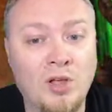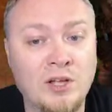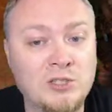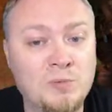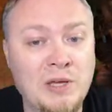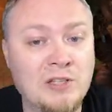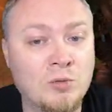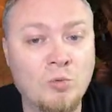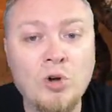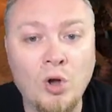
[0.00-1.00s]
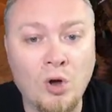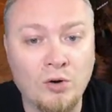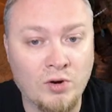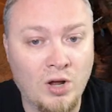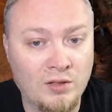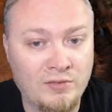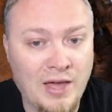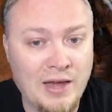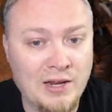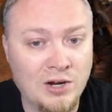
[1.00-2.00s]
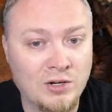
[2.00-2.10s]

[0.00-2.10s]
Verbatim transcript: speeds, and we'll go over all of that here at